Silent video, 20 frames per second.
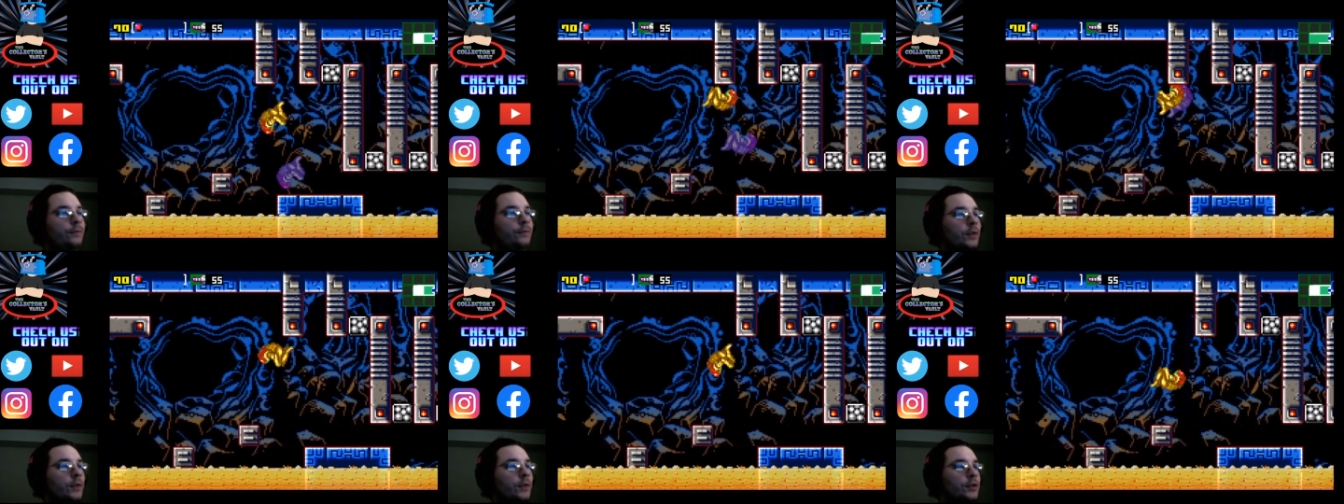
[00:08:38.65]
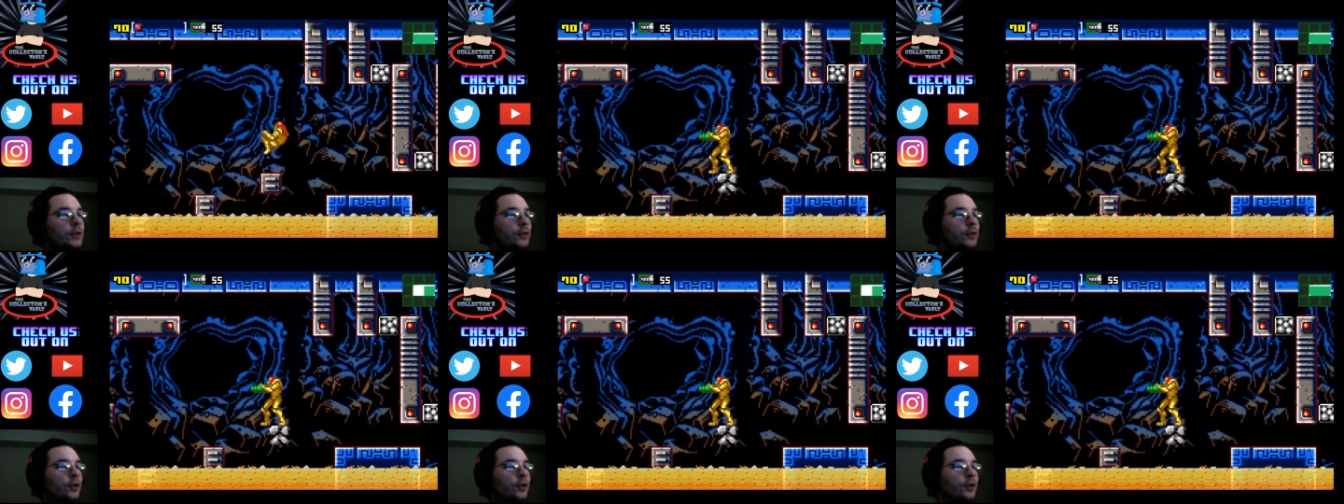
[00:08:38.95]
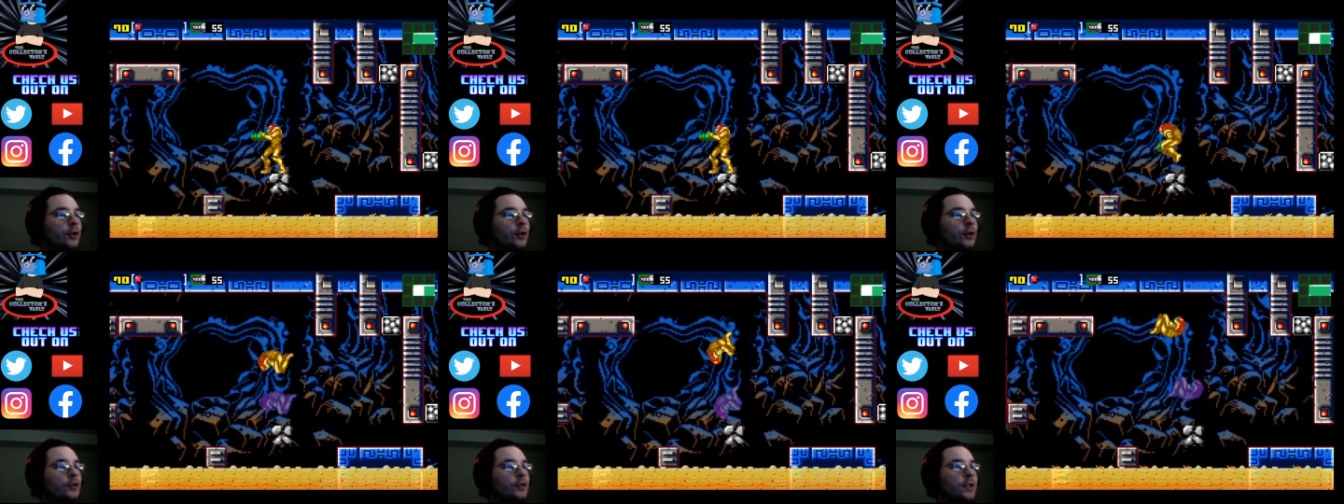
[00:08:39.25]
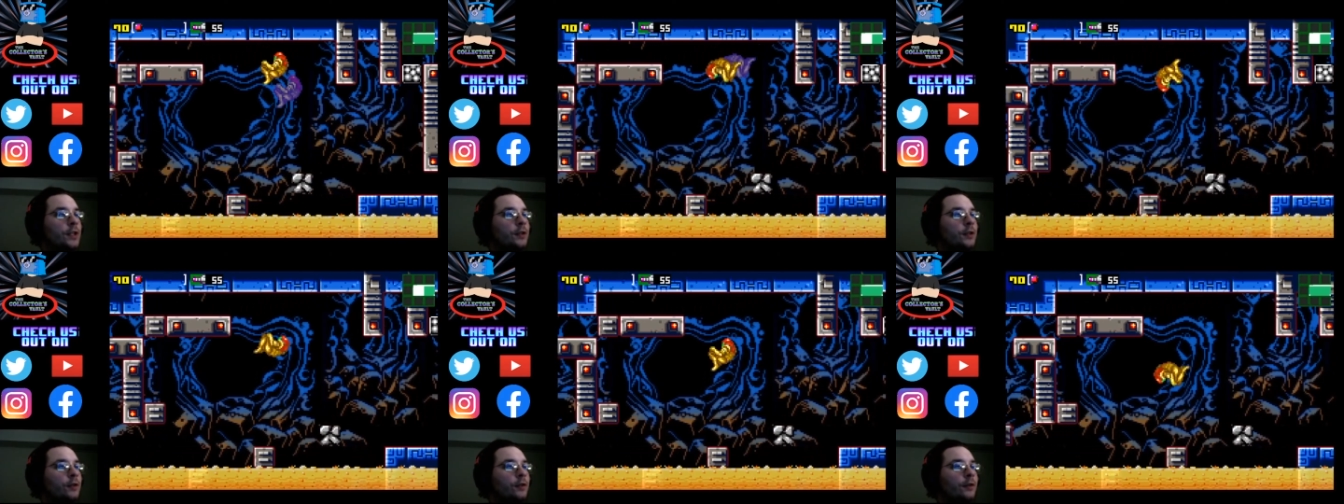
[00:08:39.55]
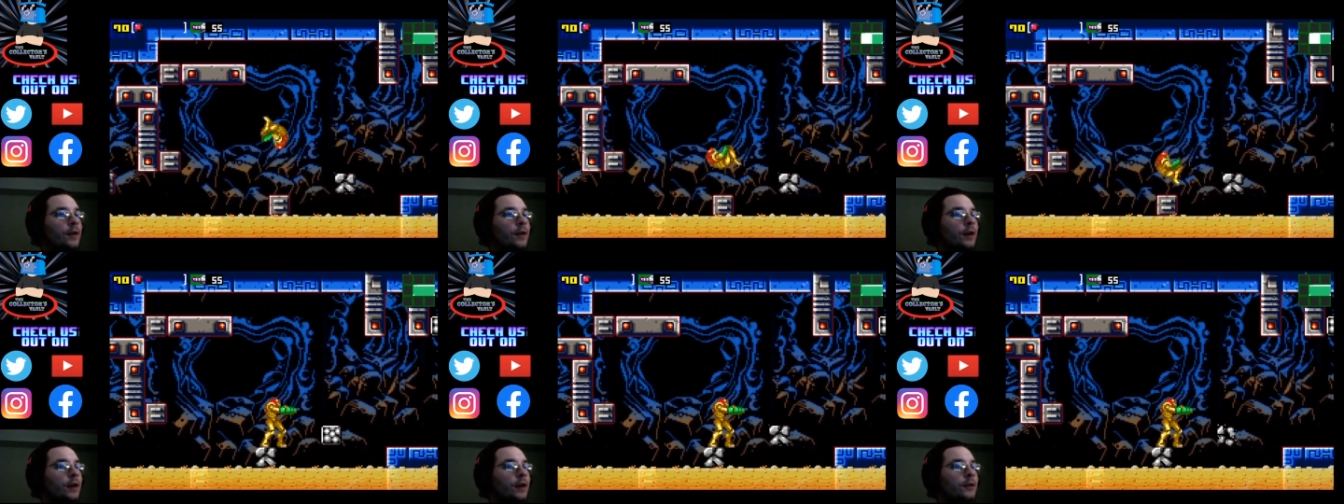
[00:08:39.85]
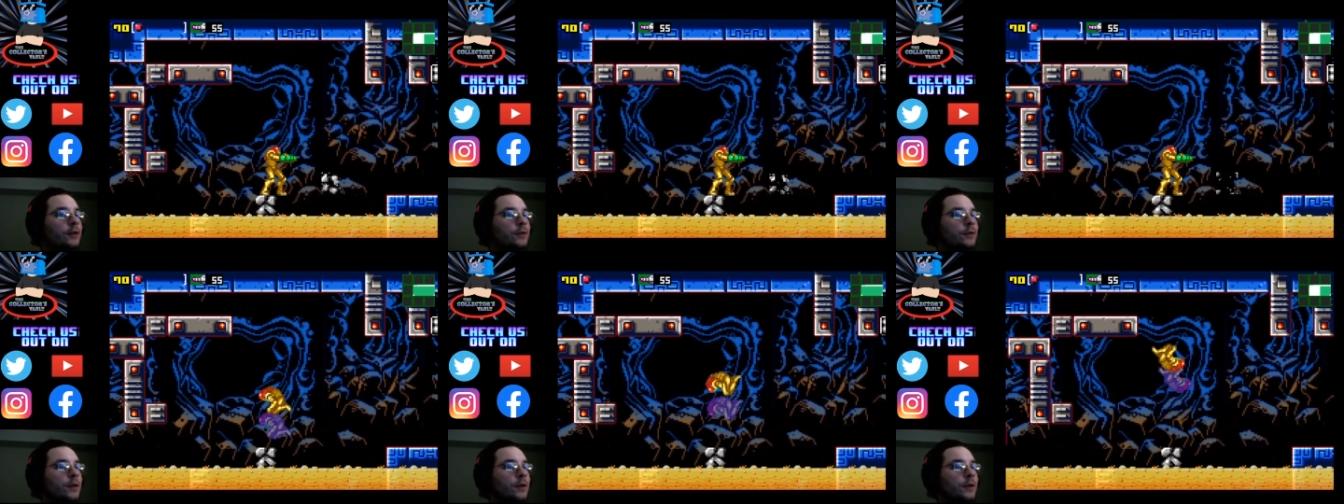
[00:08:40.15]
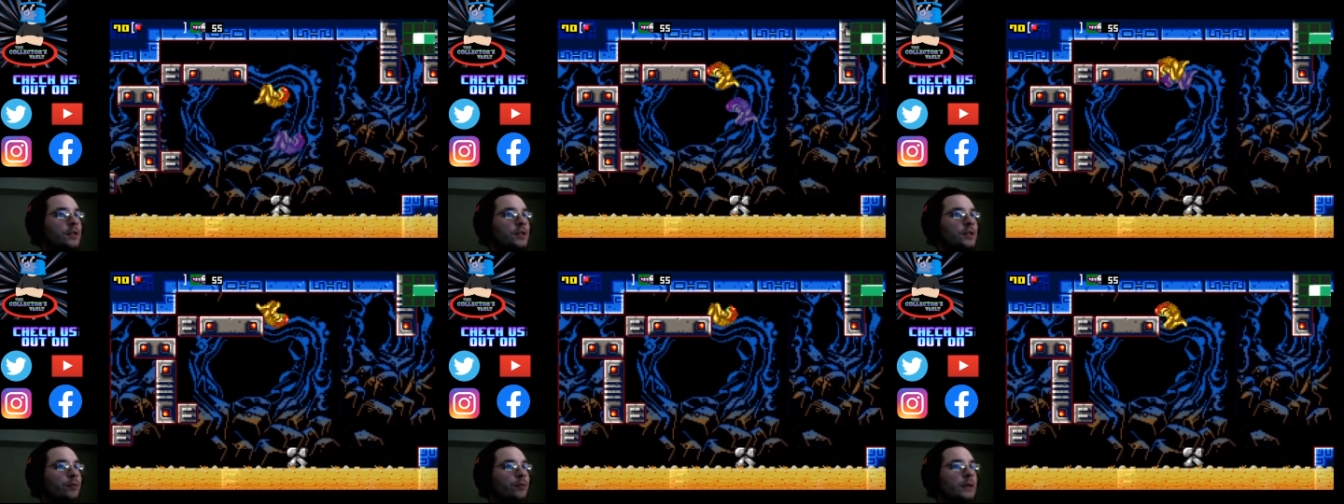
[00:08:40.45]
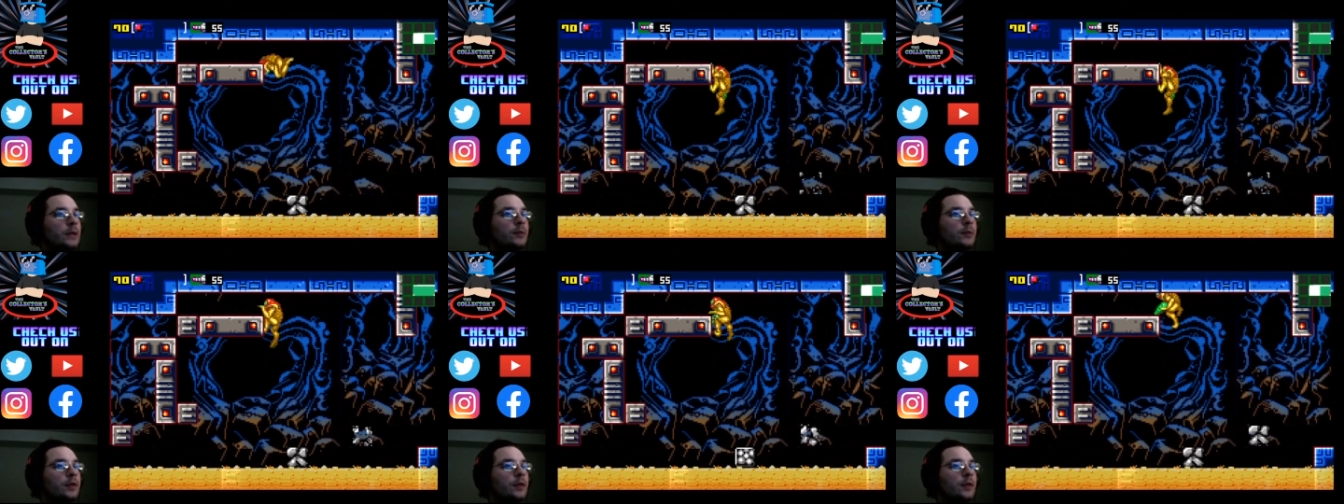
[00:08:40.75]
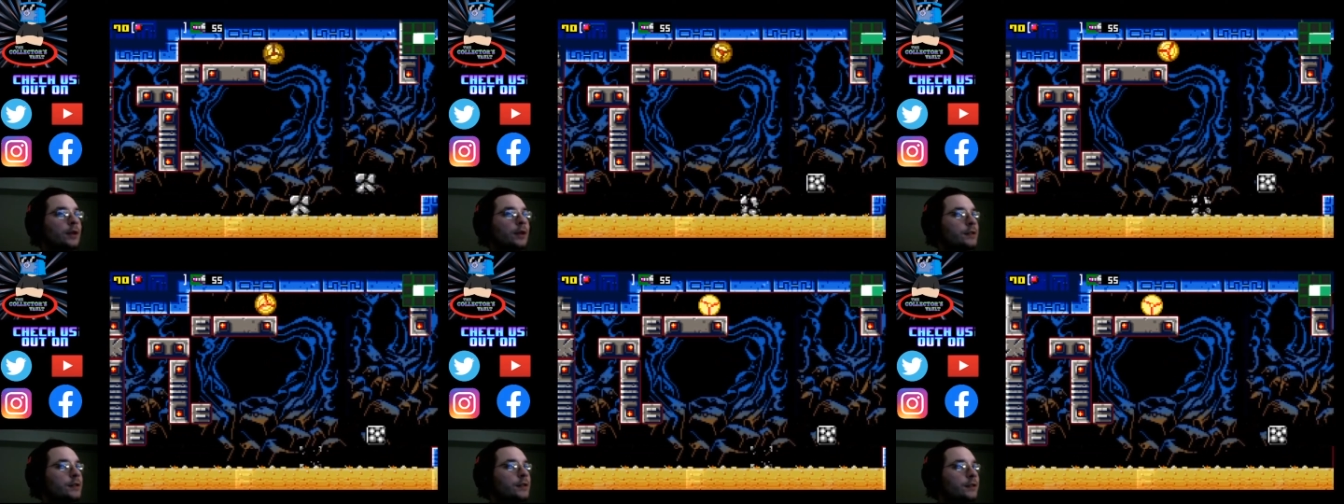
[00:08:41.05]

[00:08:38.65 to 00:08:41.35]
because you're going to use it to your advantage. Just break the blocks.